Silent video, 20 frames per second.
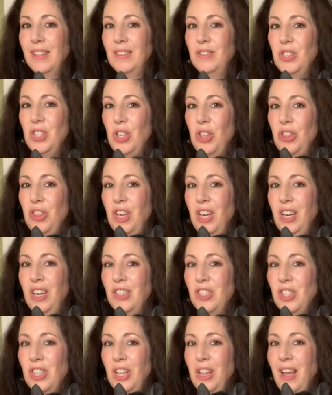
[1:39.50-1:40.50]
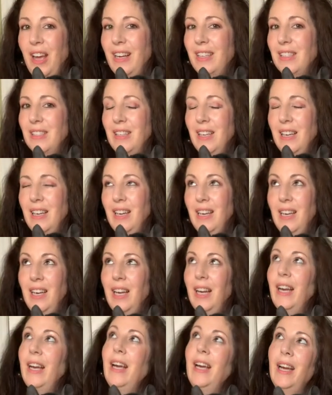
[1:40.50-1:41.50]
Do you think she likes to
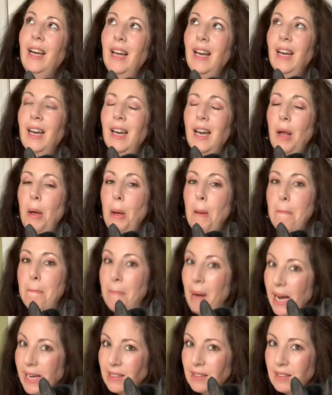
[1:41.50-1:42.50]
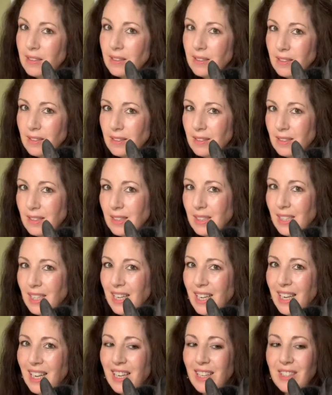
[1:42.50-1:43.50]
eat bugs?
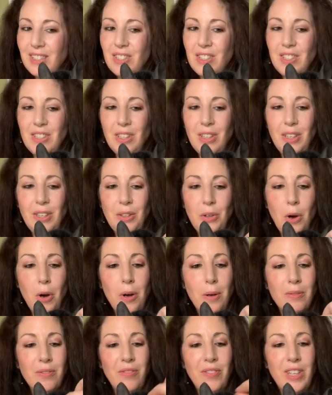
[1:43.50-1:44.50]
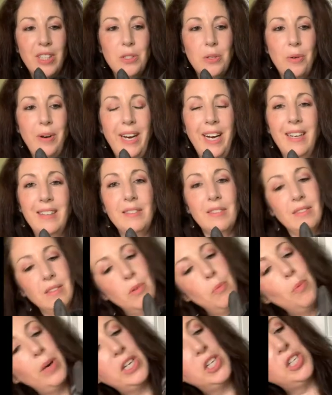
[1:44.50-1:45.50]
Victoria,
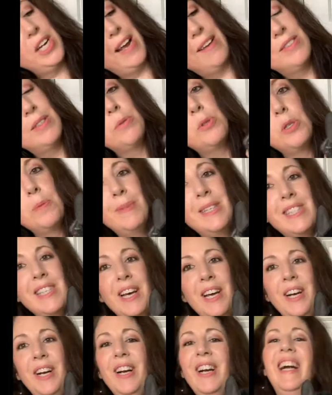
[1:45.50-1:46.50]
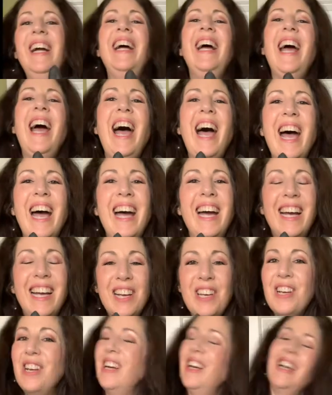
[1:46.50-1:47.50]
what does she have, some Schmitz on her?
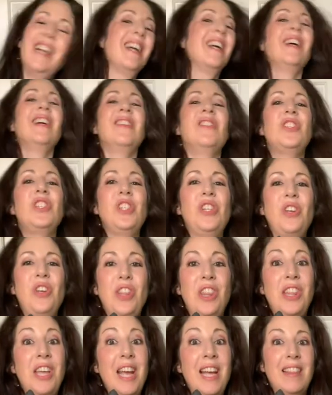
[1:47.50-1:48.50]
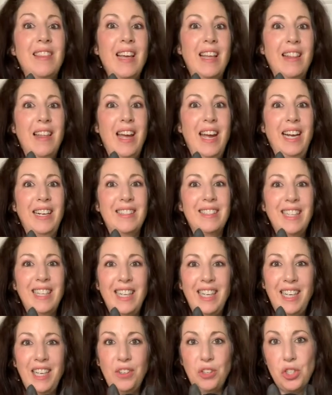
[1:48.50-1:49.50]
Do you think they like to
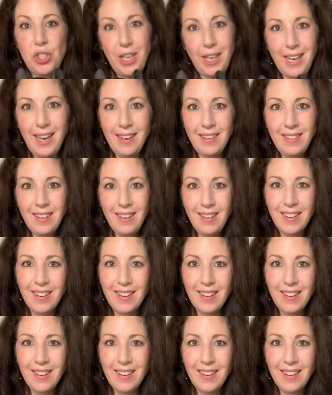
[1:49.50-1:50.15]
eat chicken?